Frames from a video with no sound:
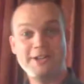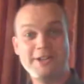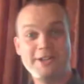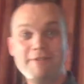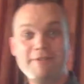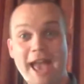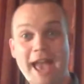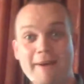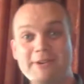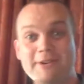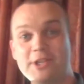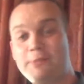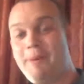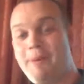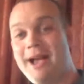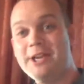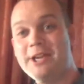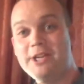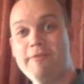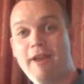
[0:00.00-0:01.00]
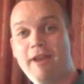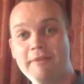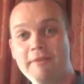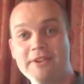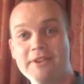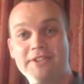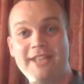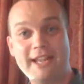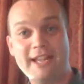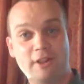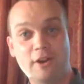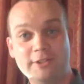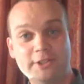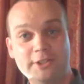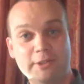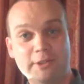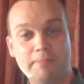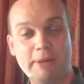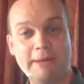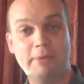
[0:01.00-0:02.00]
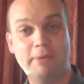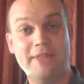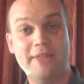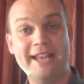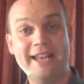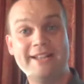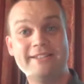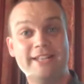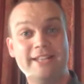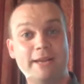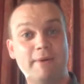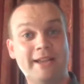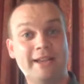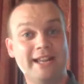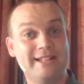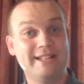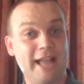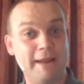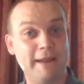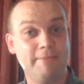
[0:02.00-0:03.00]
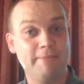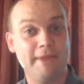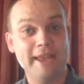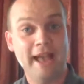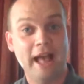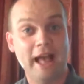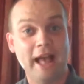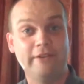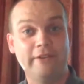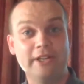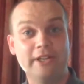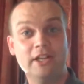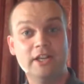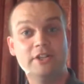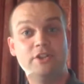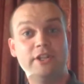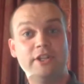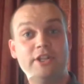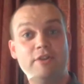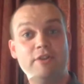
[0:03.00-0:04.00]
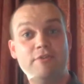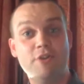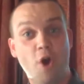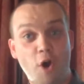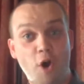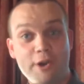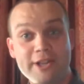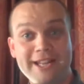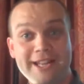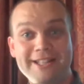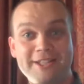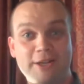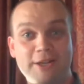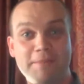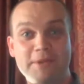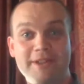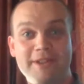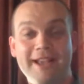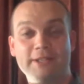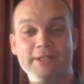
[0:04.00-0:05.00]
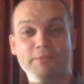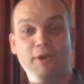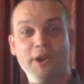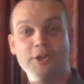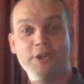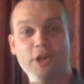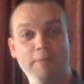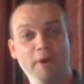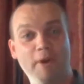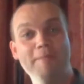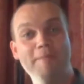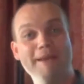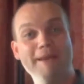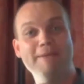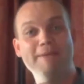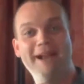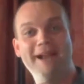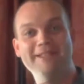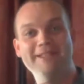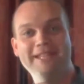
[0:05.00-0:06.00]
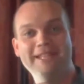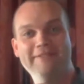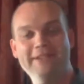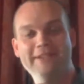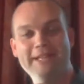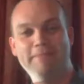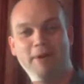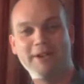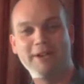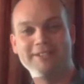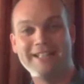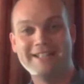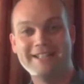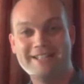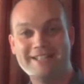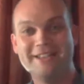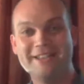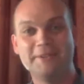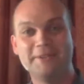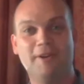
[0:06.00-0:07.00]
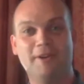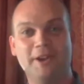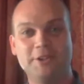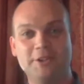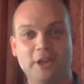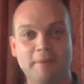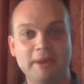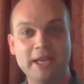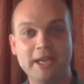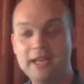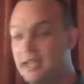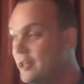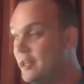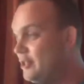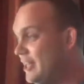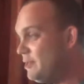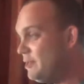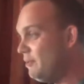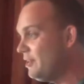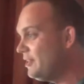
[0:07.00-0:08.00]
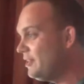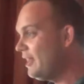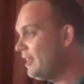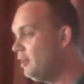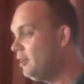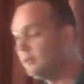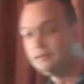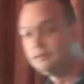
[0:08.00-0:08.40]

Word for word: and what I want to do now is just pass you around and say hello to some people, and they can tell you what kind of time they're having, so that you know you need to come to the next workshop, or maybe buy the D V D box set to this workshop. Jake, do you want